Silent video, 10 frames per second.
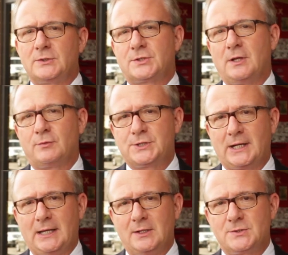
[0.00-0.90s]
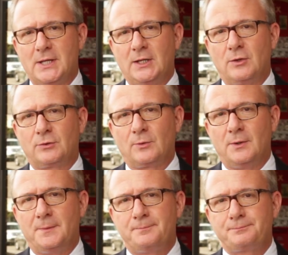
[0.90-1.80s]
at the self-checkout as they go
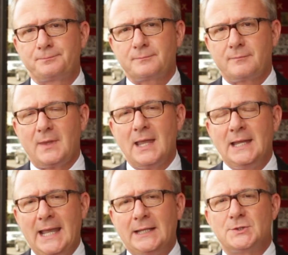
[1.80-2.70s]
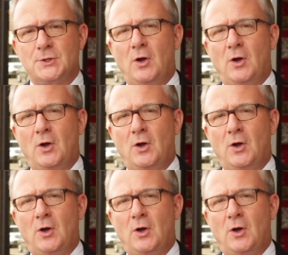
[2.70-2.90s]
through. Again, it's